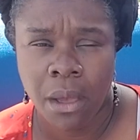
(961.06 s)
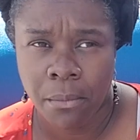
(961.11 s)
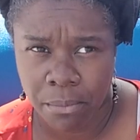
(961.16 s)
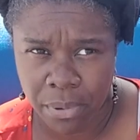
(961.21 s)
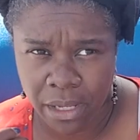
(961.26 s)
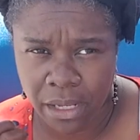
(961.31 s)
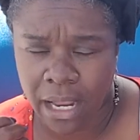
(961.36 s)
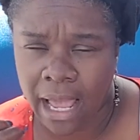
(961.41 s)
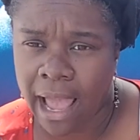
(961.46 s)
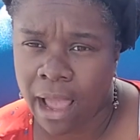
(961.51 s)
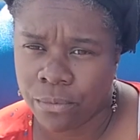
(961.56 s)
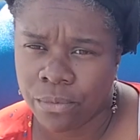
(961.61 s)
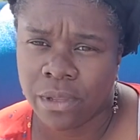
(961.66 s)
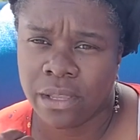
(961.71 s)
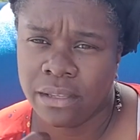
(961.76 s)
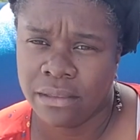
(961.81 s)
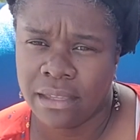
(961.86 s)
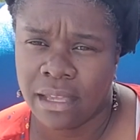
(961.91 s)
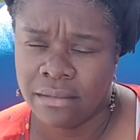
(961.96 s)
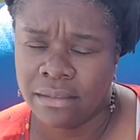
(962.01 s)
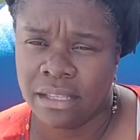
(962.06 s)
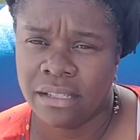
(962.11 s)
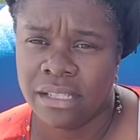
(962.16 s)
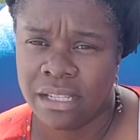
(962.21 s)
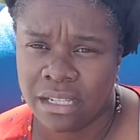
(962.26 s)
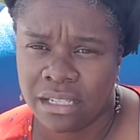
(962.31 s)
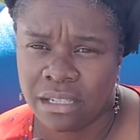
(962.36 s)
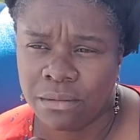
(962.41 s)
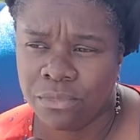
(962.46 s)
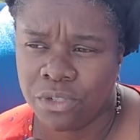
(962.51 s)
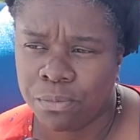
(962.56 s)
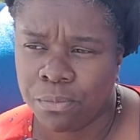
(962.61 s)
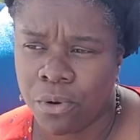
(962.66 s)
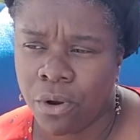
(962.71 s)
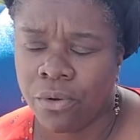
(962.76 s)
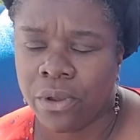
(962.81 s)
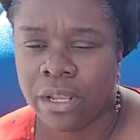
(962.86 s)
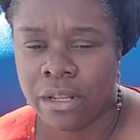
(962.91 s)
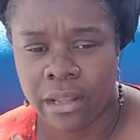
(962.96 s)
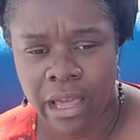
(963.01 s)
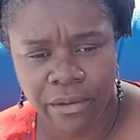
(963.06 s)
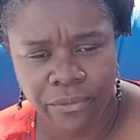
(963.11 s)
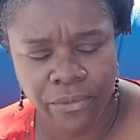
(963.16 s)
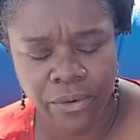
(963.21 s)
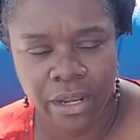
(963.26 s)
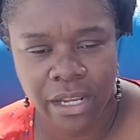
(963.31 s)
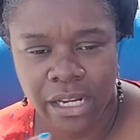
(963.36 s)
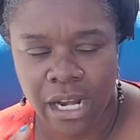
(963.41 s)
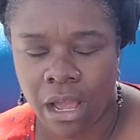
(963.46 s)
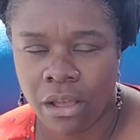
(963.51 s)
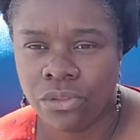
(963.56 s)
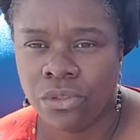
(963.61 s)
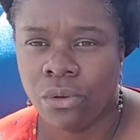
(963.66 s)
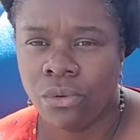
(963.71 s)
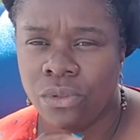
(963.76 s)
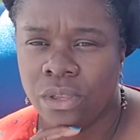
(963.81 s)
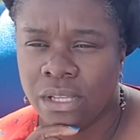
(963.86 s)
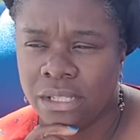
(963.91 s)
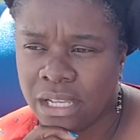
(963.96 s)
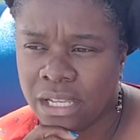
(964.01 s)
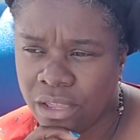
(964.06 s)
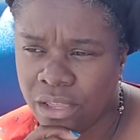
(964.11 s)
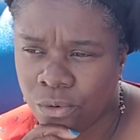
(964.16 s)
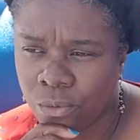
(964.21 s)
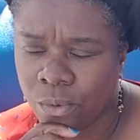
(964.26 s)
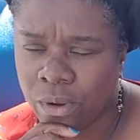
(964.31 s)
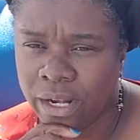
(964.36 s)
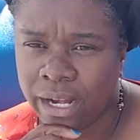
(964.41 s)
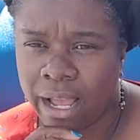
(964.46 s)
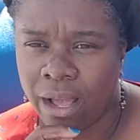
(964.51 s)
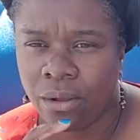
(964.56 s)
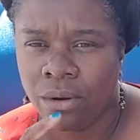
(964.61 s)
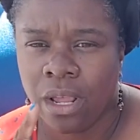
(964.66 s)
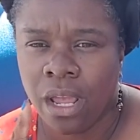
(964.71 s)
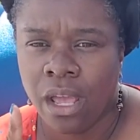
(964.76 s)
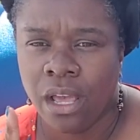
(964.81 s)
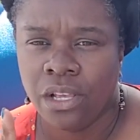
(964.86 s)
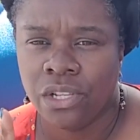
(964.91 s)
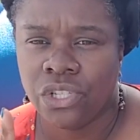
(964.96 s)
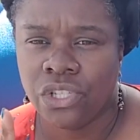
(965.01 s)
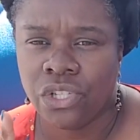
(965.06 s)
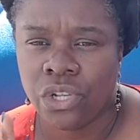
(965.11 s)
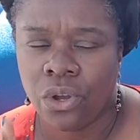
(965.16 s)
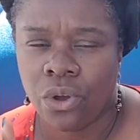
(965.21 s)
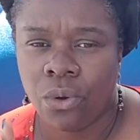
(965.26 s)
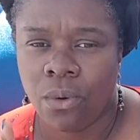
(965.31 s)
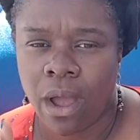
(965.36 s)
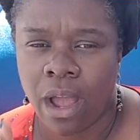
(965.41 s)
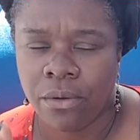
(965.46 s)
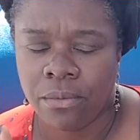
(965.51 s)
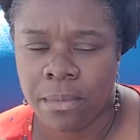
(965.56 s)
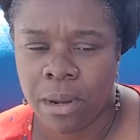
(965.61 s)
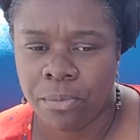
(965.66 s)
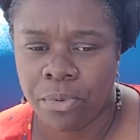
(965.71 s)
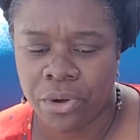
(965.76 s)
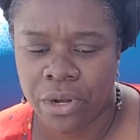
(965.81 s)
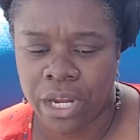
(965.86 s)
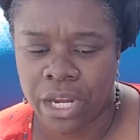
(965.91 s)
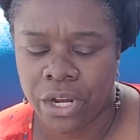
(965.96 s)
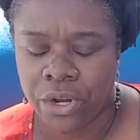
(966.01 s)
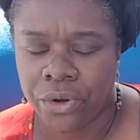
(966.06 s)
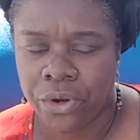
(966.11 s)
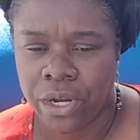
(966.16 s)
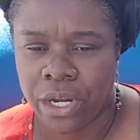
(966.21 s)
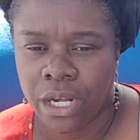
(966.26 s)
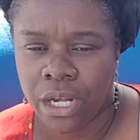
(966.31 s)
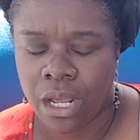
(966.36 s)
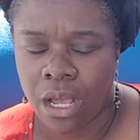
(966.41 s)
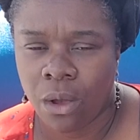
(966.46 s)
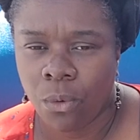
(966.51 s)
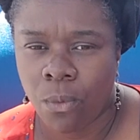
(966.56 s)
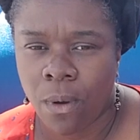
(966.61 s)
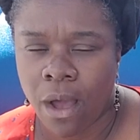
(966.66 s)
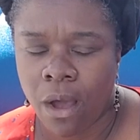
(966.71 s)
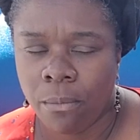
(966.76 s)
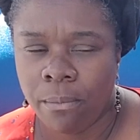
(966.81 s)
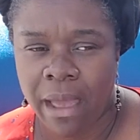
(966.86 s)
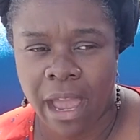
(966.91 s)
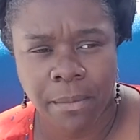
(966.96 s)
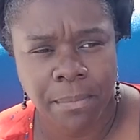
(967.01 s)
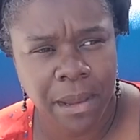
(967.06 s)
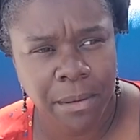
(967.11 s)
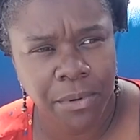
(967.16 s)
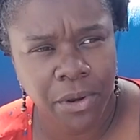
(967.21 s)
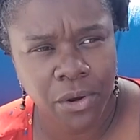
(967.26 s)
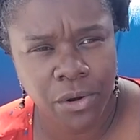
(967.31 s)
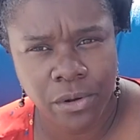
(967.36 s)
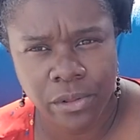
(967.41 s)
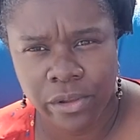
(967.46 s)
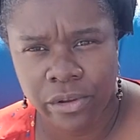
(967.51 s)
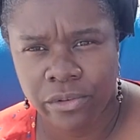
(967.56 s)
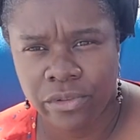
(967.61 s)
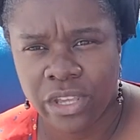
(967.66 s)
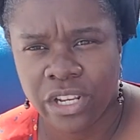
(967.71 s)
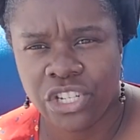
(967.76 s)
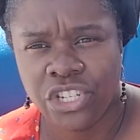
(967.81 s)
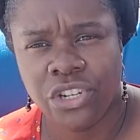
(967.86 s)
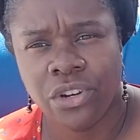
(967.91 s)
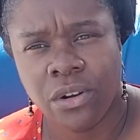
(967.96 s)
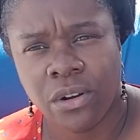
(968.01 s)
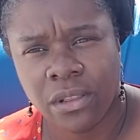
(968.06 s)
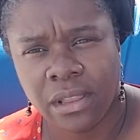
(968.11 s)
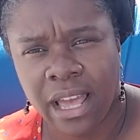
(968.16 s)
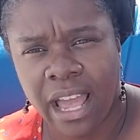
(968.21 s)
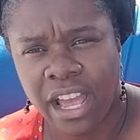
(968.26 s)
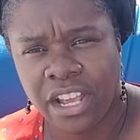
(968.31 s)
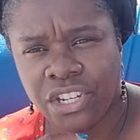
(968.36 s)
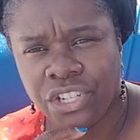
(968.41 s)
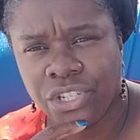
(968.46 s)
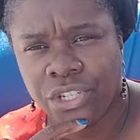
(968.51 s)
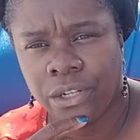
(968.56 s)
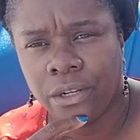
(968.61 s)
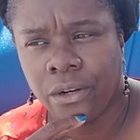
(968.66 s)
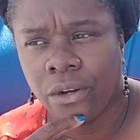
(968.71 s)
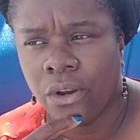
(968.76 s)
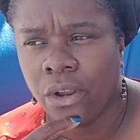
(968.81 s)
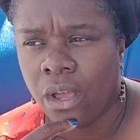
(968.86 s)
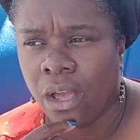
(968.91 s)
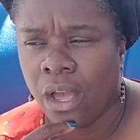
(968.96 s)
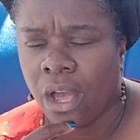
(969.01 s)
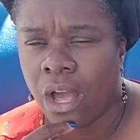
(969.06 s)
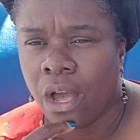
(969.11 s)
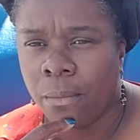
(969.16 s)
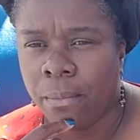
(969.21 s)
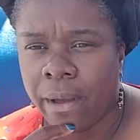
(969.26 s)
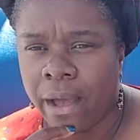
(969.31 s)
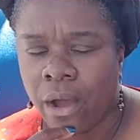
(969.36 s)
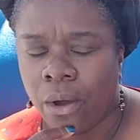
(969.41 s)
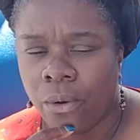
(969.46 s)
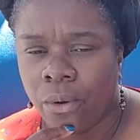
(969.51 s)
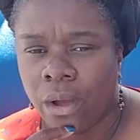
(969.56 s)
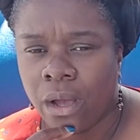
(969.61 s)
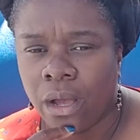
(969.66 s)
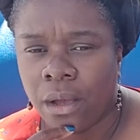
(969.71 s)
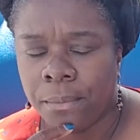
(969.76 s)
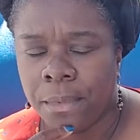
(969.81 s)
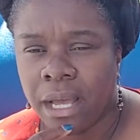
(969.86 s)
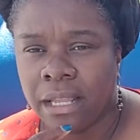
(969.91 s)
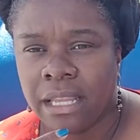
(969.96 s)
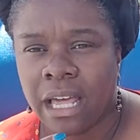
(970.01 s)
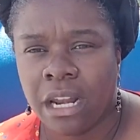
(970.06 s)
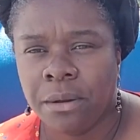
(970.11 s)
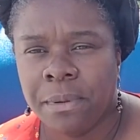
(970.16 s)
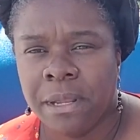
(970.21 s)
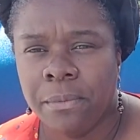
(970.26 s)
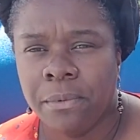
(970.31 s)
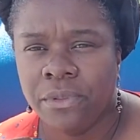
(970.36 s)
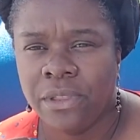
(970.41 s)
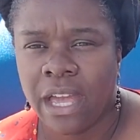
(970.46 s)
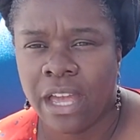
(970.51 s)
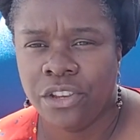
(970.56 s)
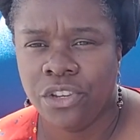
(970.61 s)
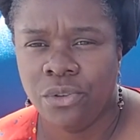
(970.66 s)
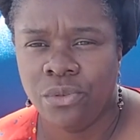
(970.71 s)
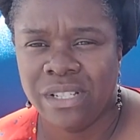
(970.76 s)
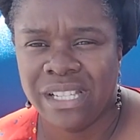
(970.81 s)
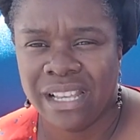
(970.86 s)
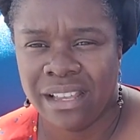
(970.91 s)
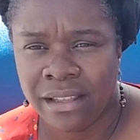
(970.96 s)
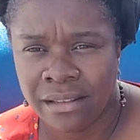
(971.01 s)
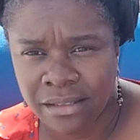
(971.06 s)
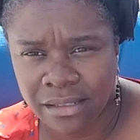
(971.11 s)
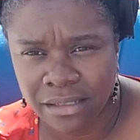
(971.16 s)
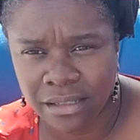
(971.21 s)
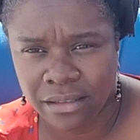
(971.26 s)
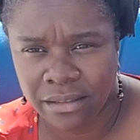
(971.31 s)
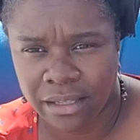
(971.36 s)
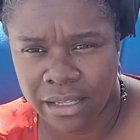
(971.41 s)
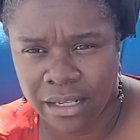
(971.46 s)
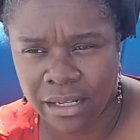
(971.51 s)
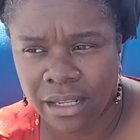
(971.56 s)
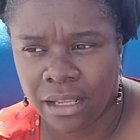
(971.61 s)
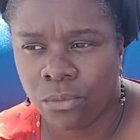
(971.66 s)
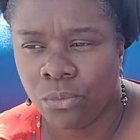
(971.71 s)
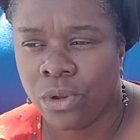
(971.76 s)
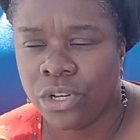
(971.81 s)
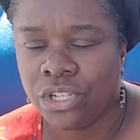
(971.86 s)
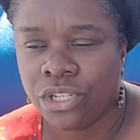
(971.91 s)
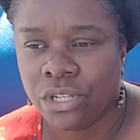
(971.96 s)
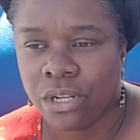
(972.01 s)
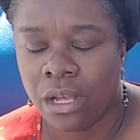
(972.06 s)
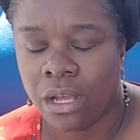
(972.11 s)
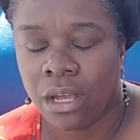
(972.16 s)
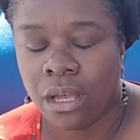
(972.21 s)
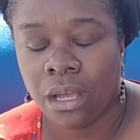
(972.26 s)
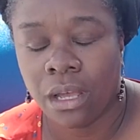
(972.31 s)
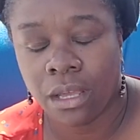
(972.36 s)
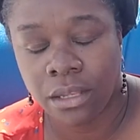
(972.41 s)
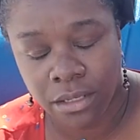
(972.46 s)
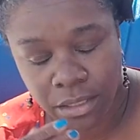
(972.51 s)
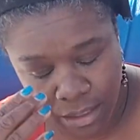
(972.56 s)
But I really think the system's broken. And I'll throw this other one out. So I remember hearing a while back, maybe earlier this year or last year, about a lot of people that use insulin, which I